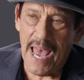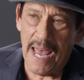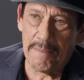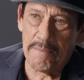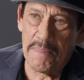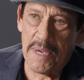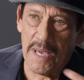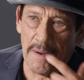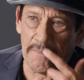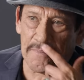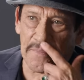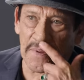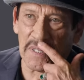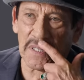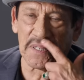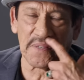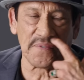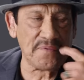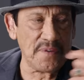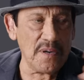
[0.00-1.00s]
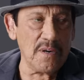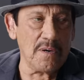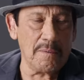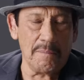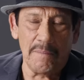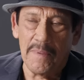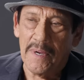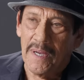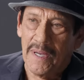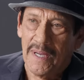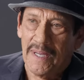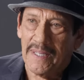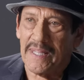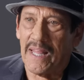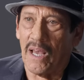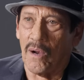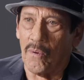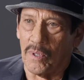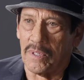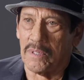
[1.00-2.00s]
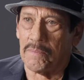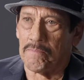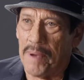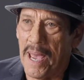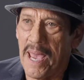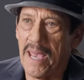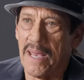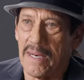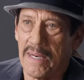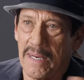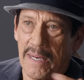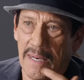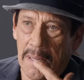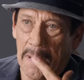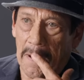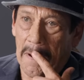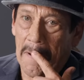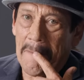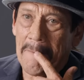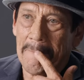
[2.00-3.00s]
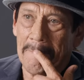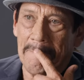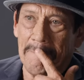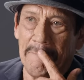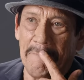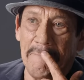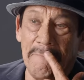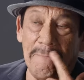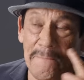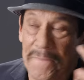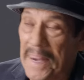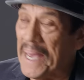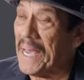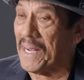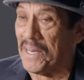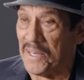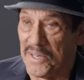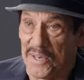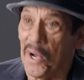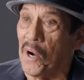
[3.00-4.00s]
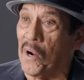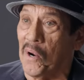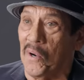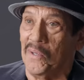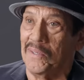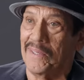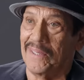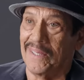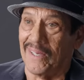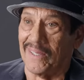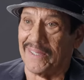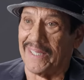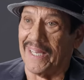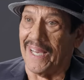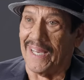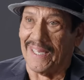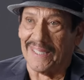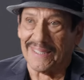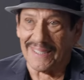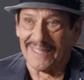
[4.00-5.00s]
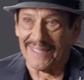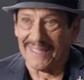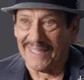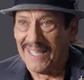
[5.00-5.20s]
had me up for this film that was paying big dough, okay?